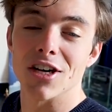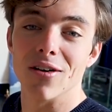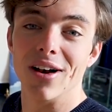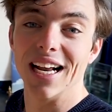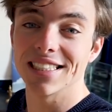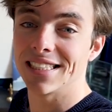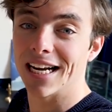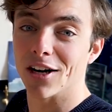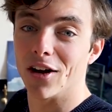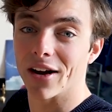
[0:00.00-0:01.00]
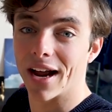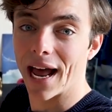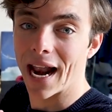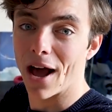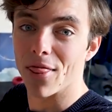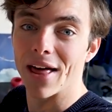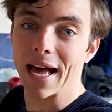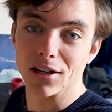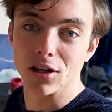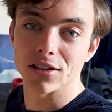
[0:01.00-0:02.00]
So let's take a look at how
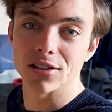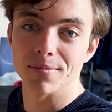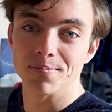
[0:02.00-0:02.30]
that looked.